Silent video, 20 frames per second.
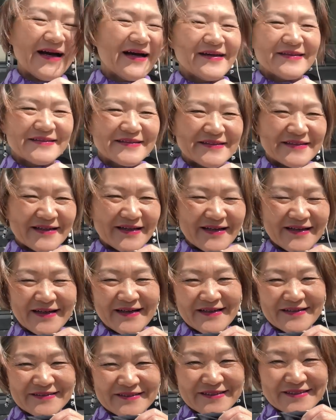and uh,
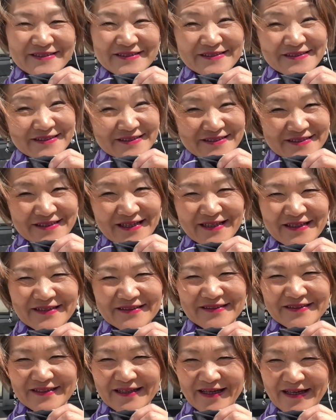this is the
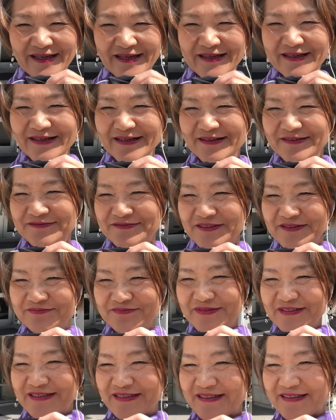second day of the
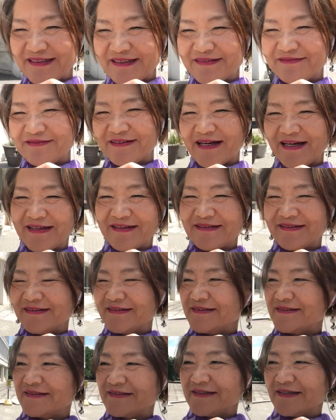big
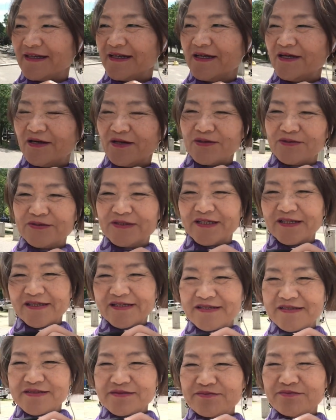event oh
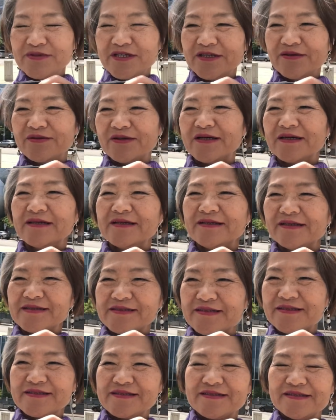there is Mira.
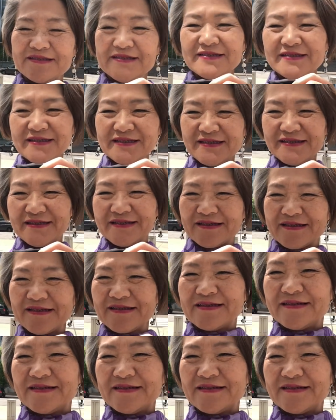let's see here